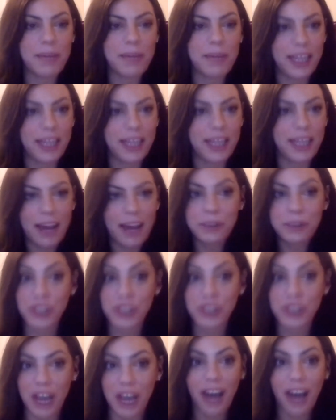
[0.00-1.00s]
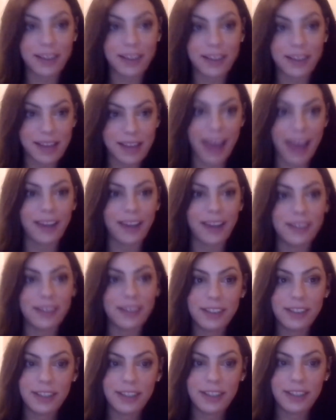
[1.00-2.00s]
I mean, I was shocked at
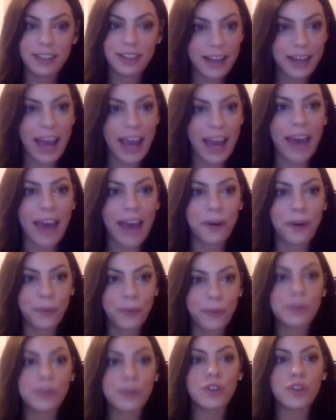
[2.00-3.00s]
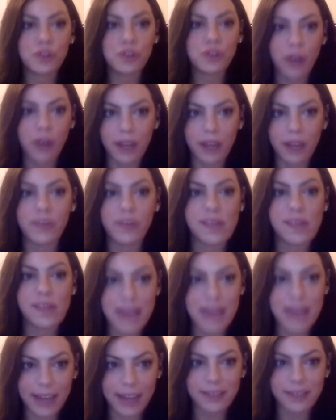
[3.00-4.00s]
how strong of a
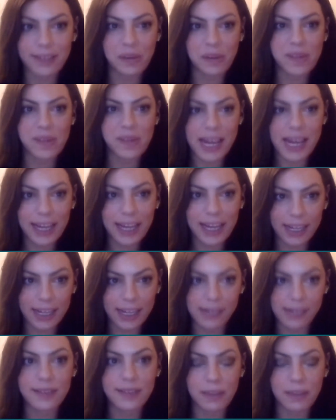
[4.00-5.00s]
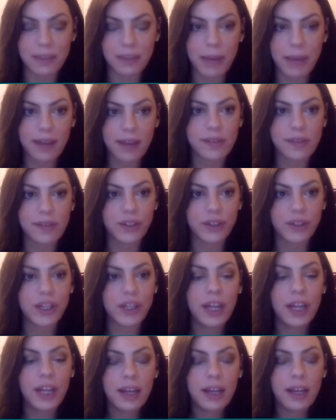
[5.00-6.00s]
stance he was taking against the
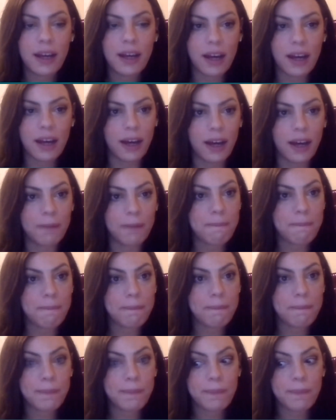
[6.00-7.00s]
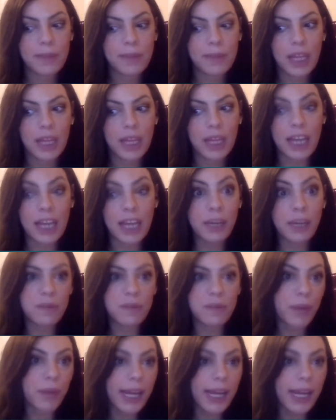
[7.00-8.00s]
ambassador. And he
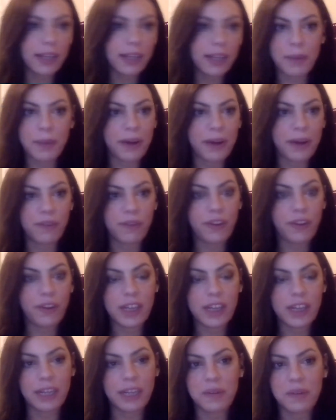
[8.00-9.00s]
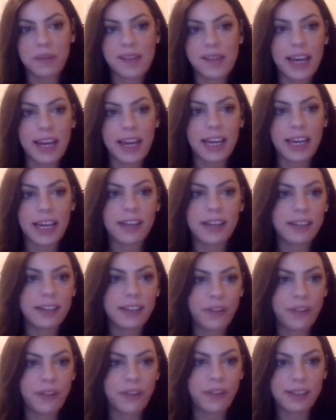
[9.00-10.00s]
was right about everything that he was
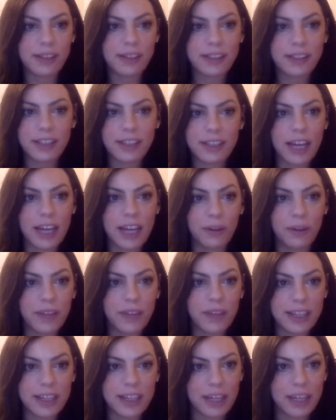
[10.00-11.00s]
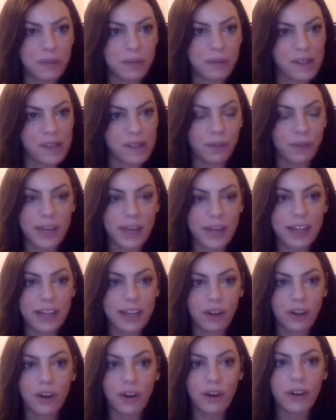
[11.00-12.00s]
saying. Nothing, I don't think that he was out of
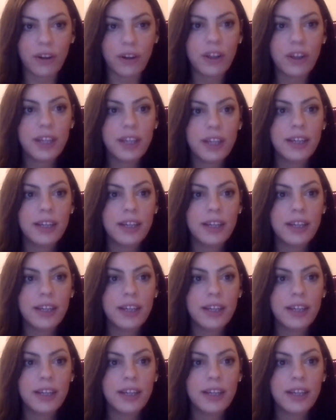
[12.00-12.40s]
line at all.